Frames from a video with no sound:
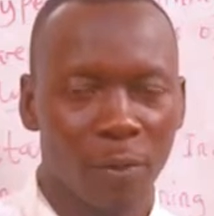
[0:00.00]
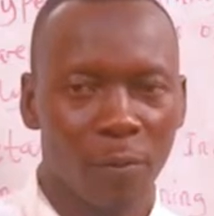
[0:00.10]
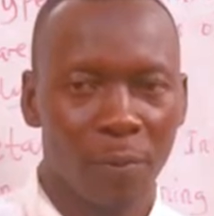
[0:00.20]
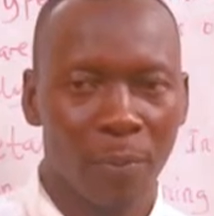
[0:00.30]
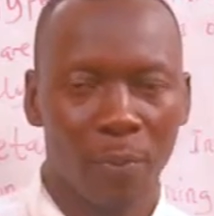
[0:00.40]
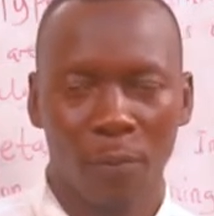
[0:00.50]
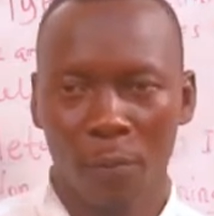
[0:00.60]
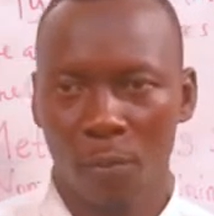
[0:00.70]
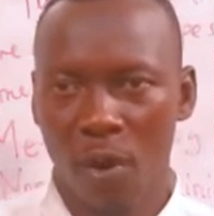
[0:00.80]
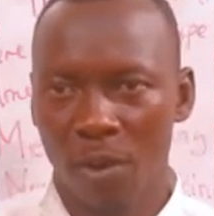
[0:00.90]
of people
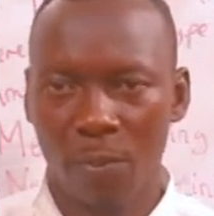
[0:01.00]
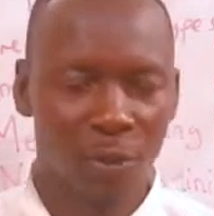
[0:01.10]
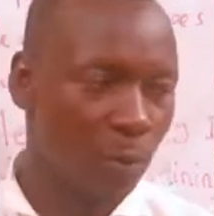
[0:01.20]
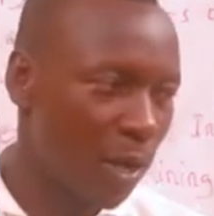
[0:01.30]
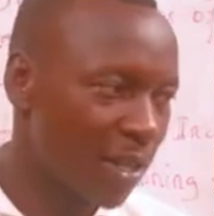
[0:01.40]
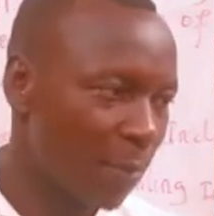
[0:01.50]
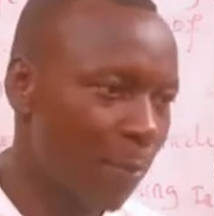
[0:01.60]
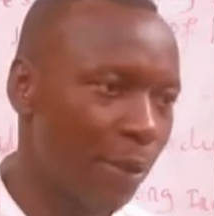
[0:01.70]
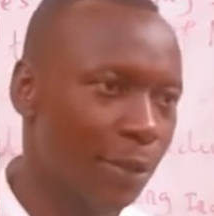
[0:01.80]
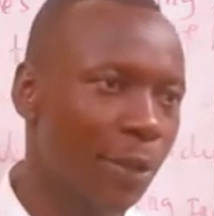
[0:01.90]
from one place to another
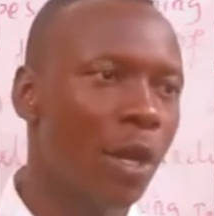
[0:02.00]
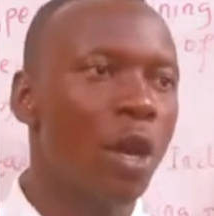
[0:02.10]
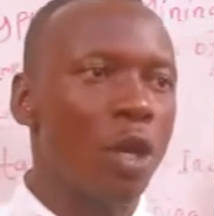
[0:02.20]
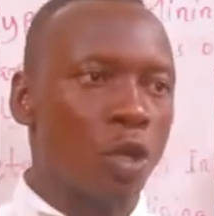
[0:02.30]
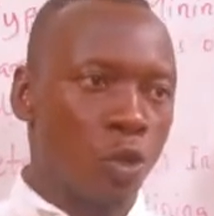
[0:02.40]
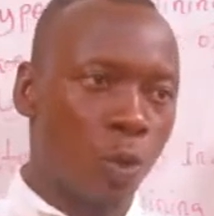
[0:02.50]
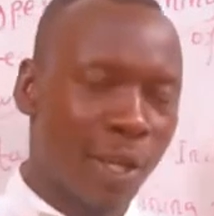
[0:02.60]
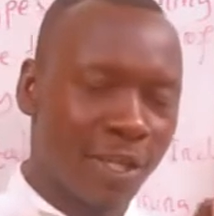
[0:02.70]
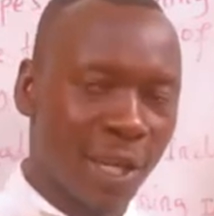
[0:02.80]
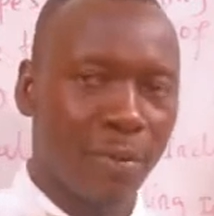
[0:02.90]
place to
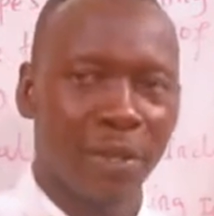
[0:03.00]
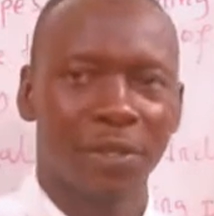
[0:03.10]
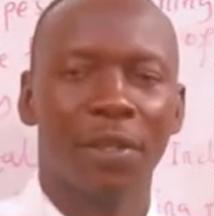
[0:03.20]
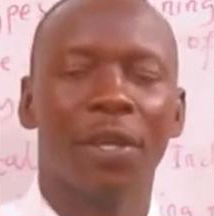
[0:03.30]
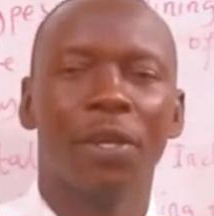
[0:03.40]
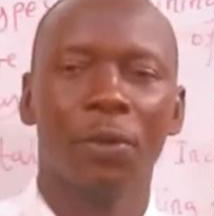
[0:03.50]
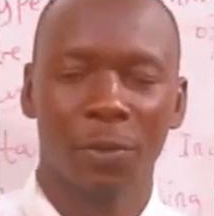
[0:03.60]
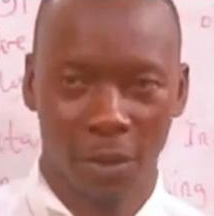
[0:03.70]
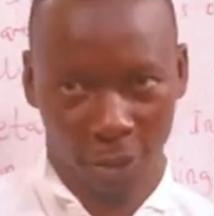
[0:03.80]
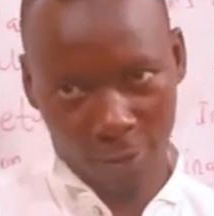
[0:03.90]
establish the new
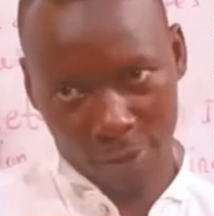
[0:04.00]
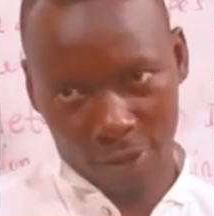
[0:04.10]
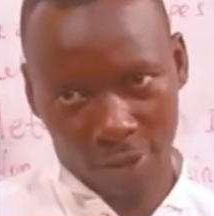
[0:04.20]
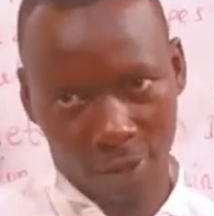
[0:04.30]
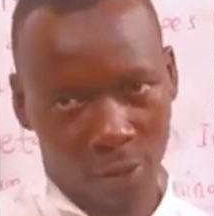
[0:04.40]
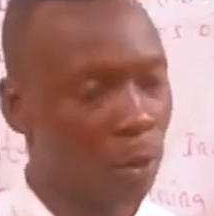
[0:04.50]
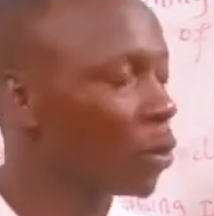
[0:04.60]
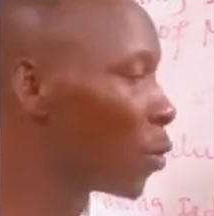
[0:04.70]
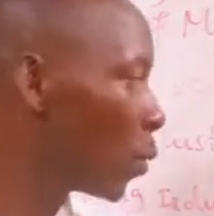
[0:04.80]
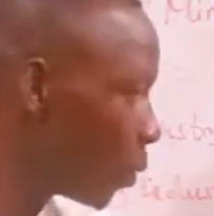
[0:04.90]
settlements.
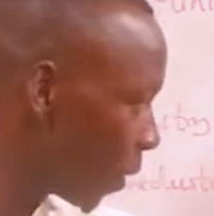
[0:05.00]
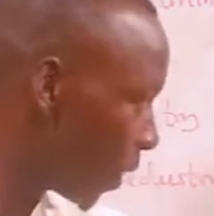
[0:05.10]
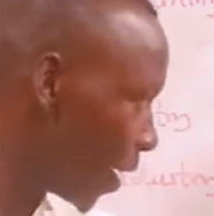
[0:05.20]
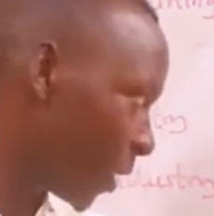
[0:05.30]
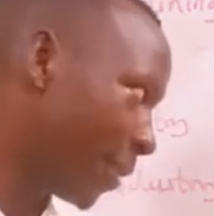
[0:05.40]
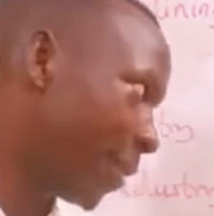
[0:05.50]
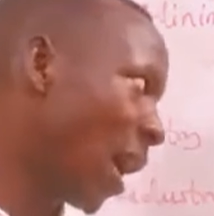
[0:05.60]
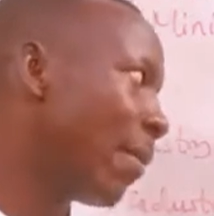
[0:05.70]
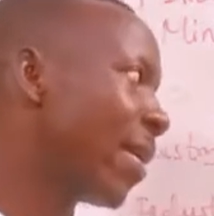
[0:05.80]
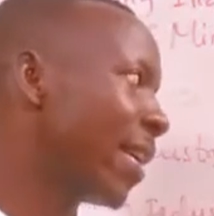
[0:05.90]
So through doing that,
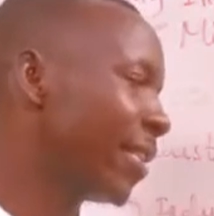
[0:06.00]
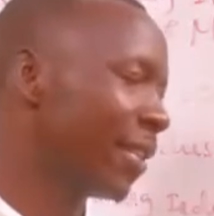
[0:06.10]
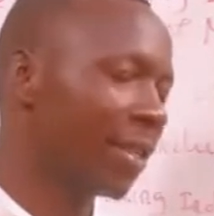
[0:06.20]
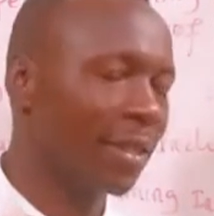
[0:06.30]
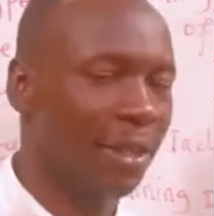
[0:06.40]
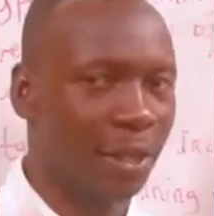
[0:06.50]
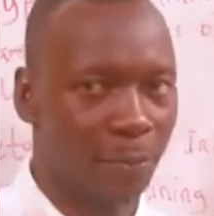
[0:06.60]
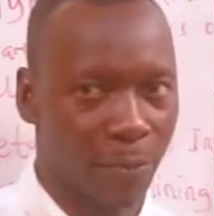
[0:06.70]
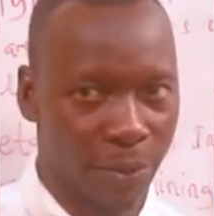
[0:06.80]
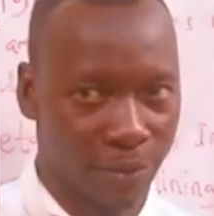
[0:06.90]
urbanization takes
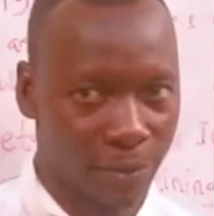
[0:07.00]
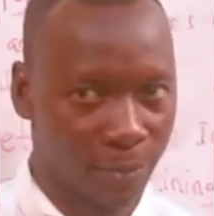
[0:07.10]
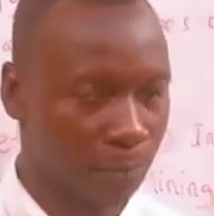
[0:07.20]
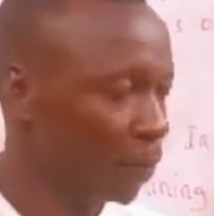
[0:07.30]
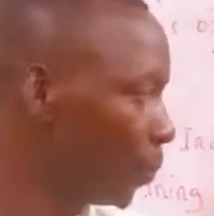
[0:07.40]
place.